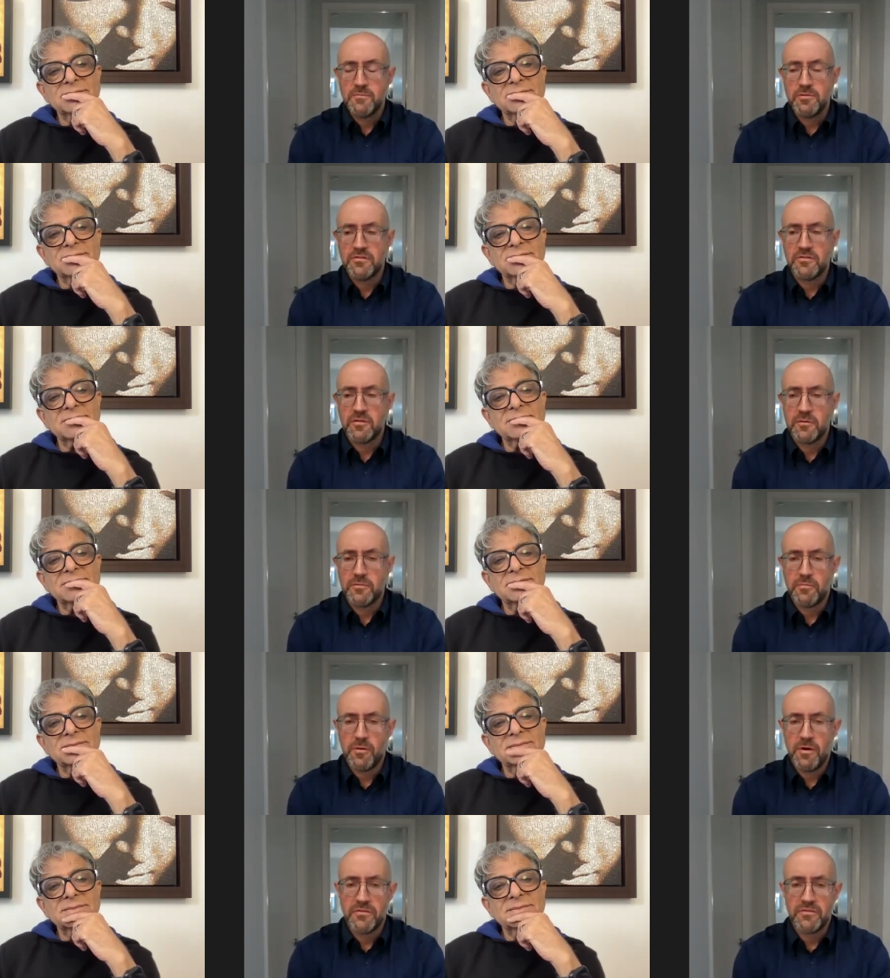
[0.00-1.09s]
Speaker 1: simplest
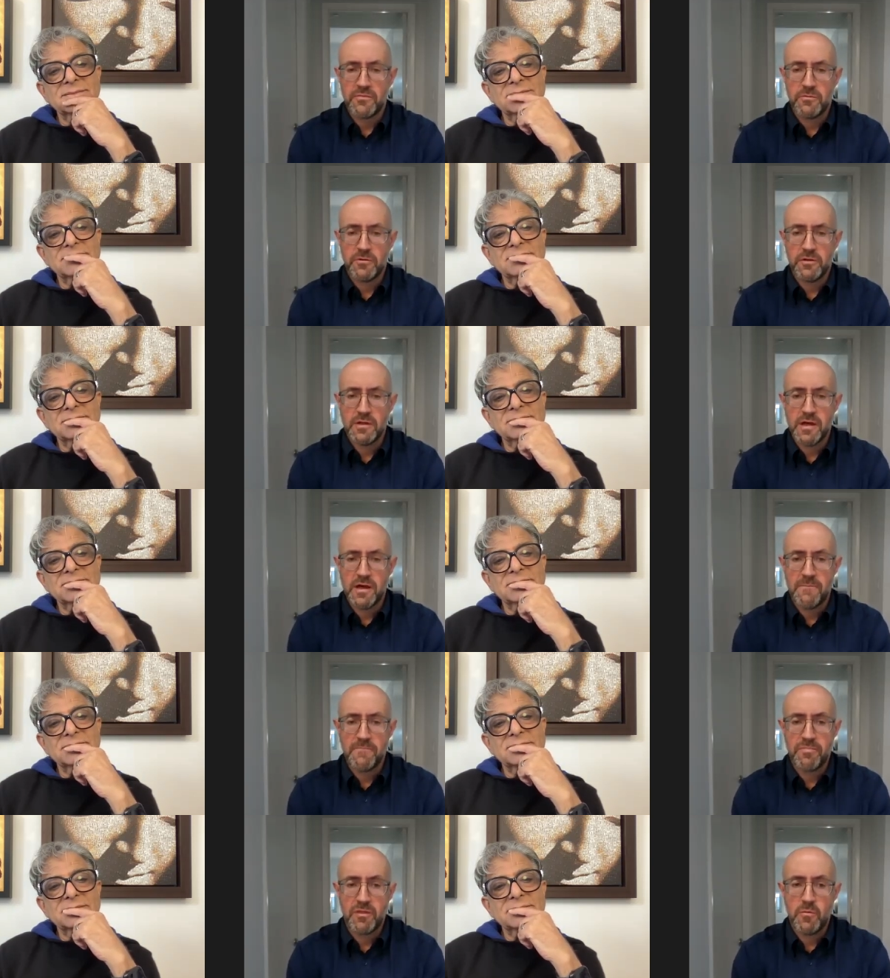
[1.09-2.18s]
terms possible
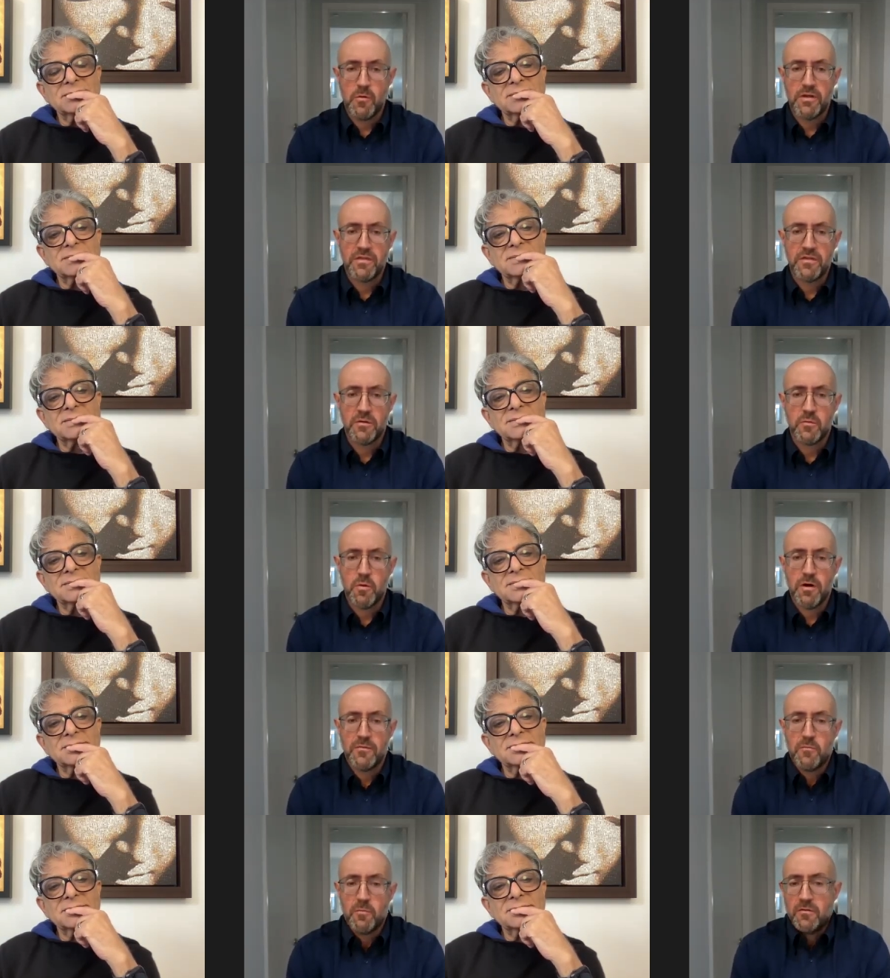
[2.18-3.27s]
um, what the
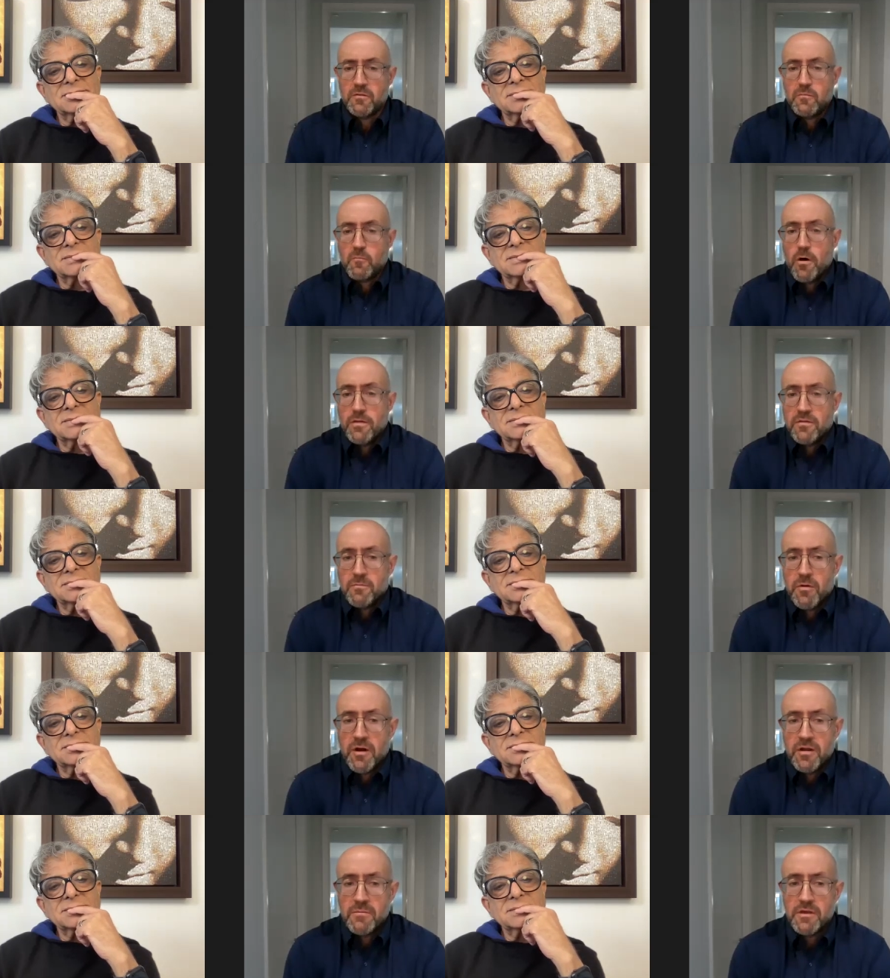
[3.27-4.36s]
quant- what quantum
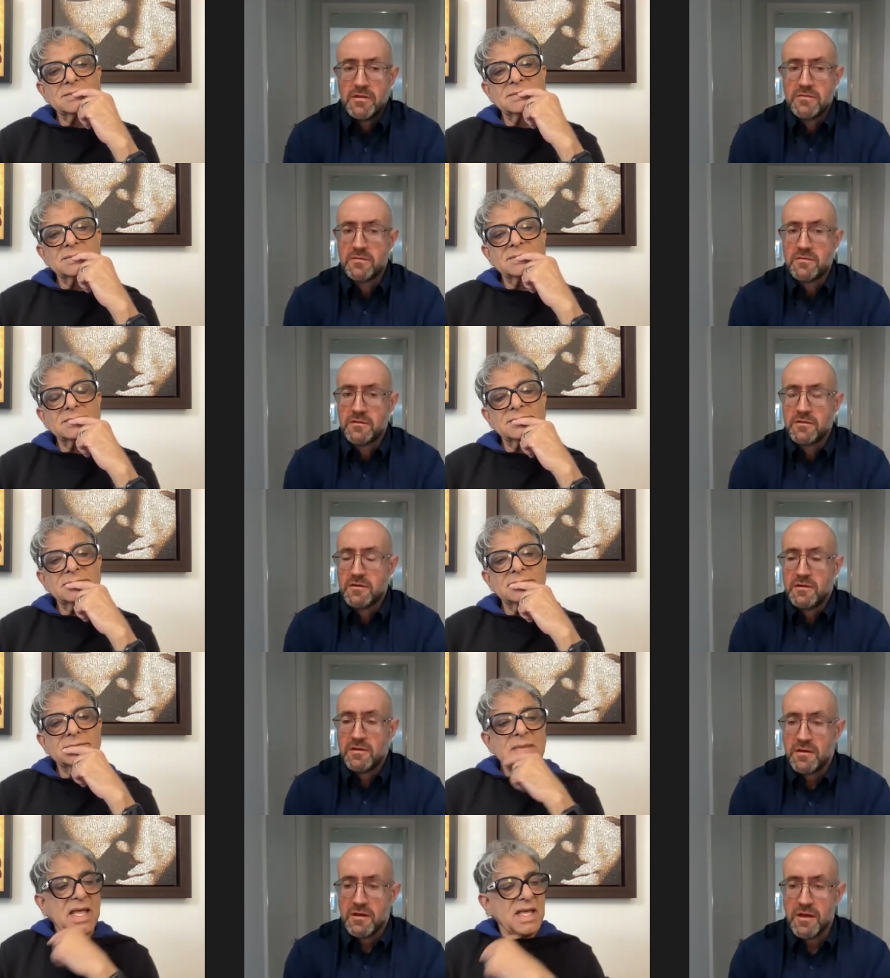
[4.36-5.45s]
body means?
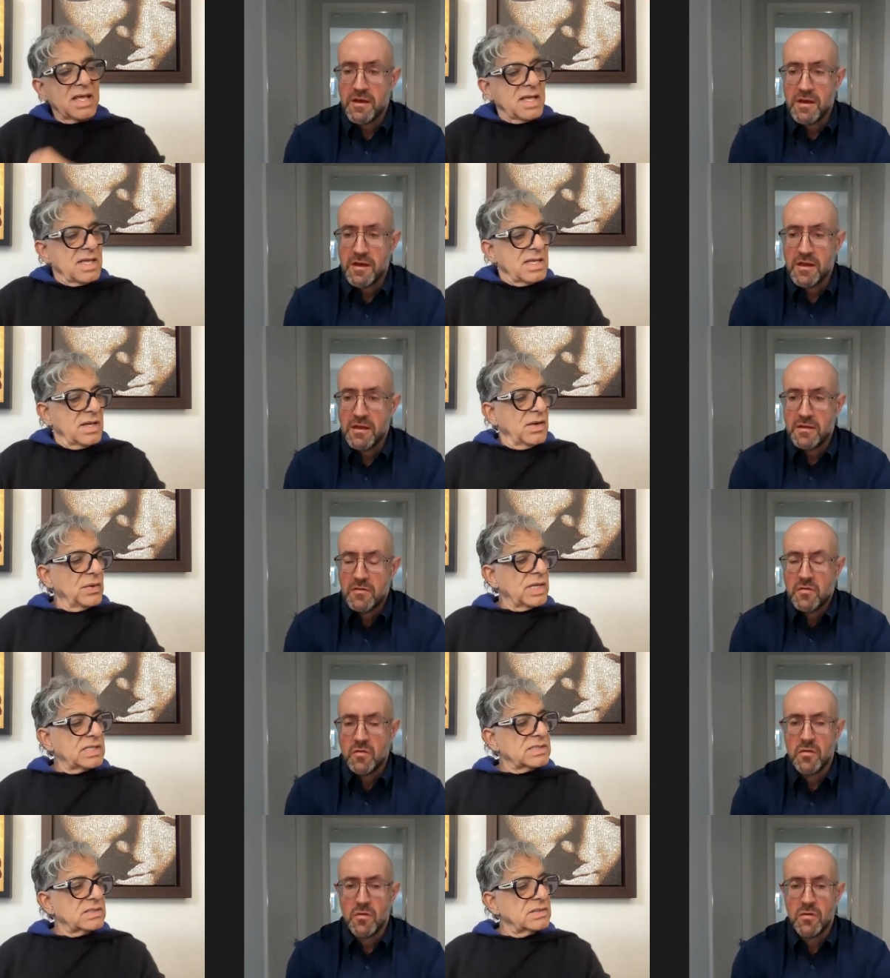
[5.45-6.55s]

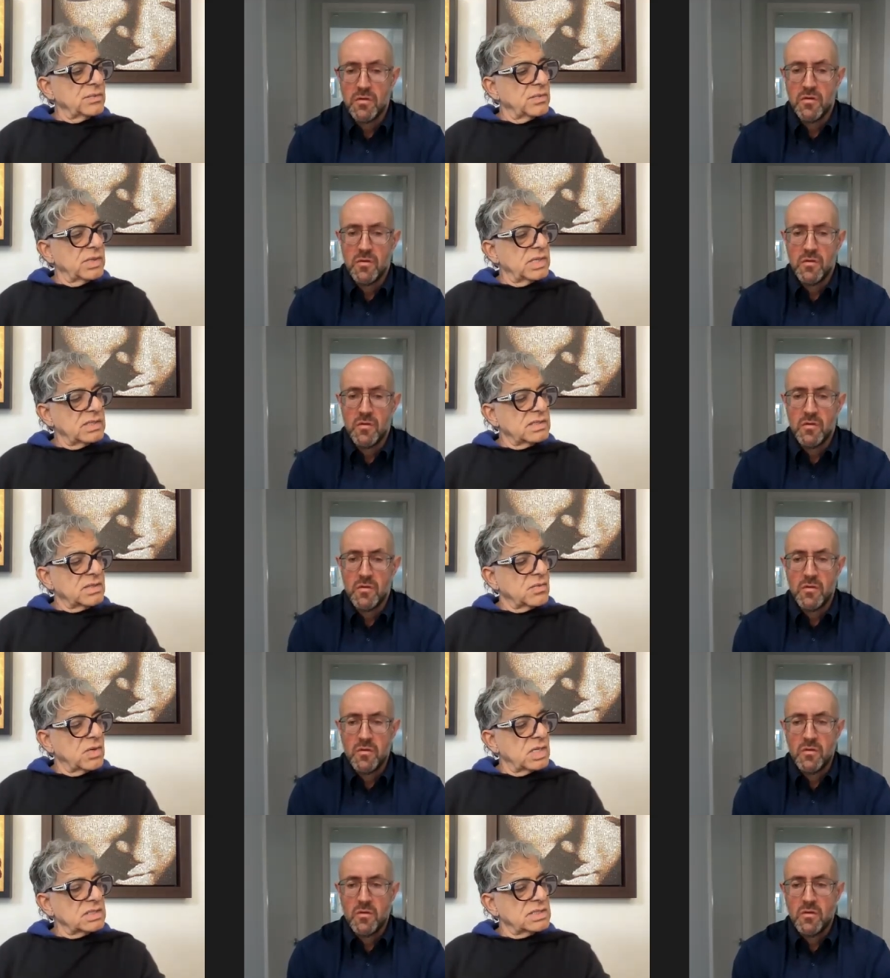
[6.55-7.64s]
Speaker 2: Okay, so the word
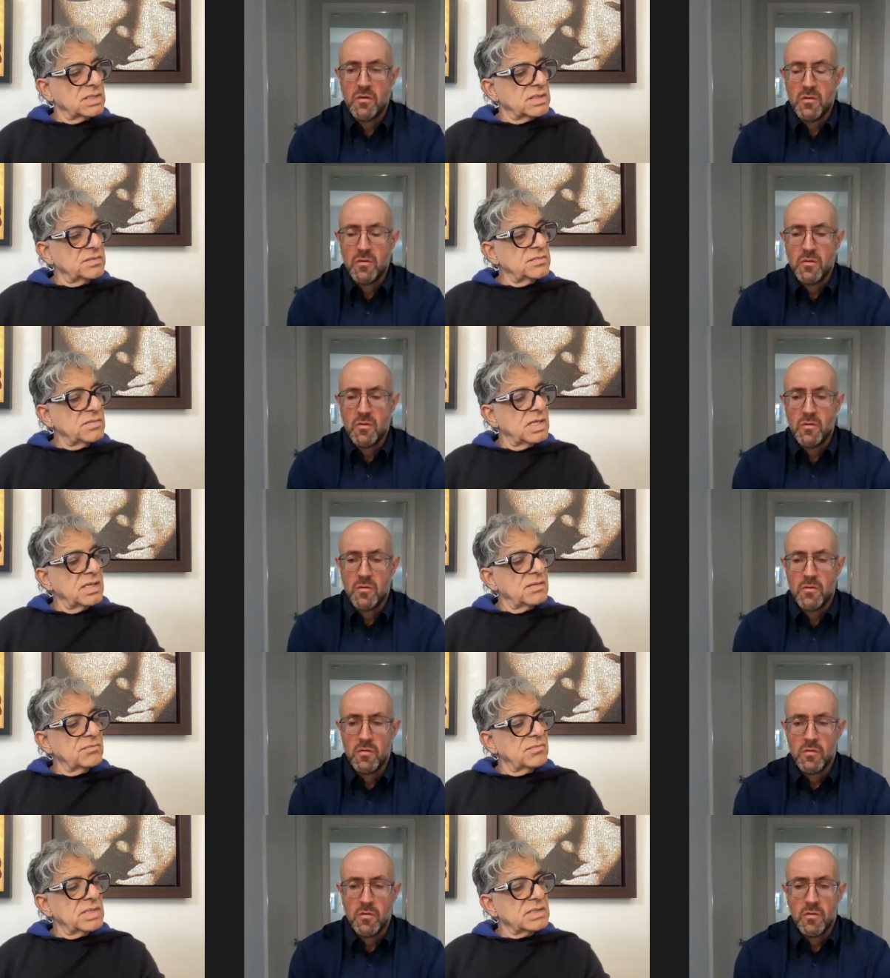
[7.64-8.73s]
quantum uh,
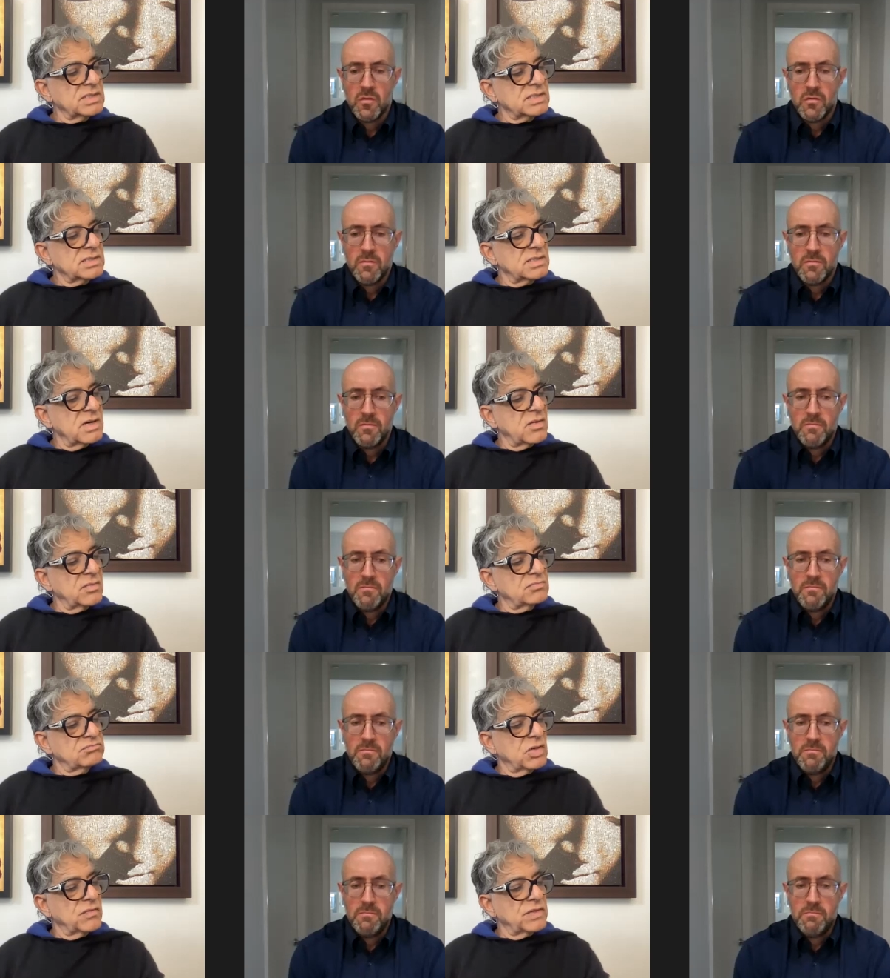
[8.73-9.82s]
is now
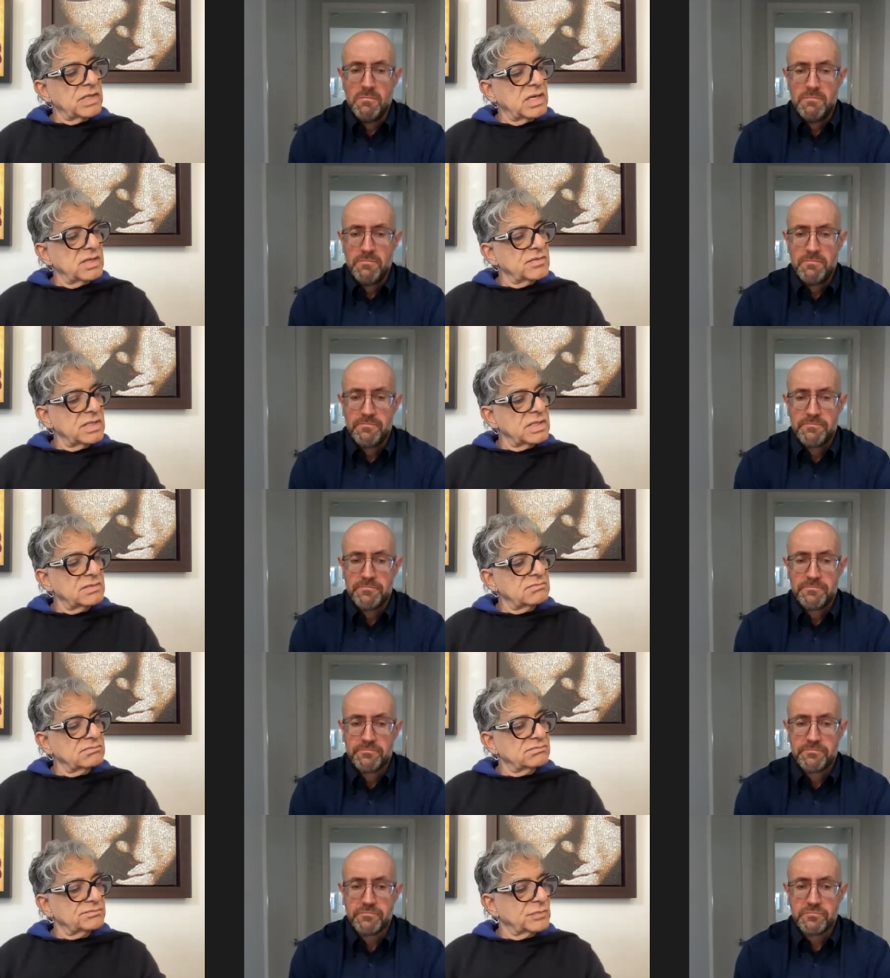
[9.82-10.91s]
over a hundred
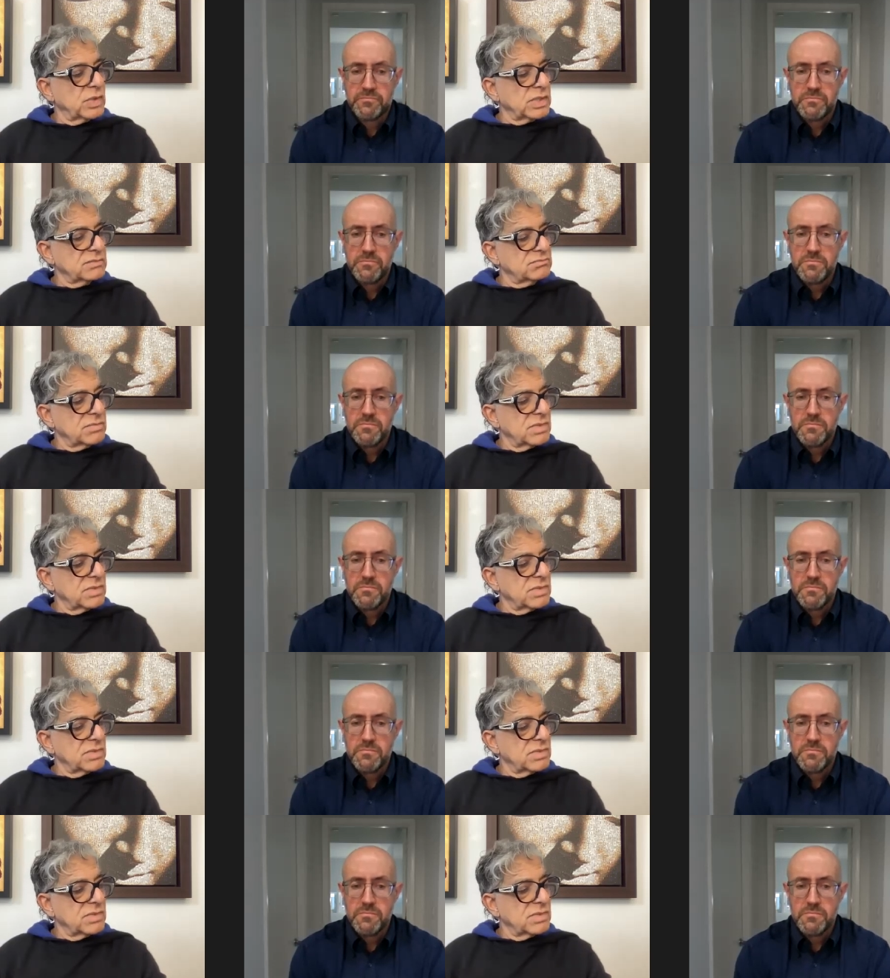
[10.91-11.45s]
and what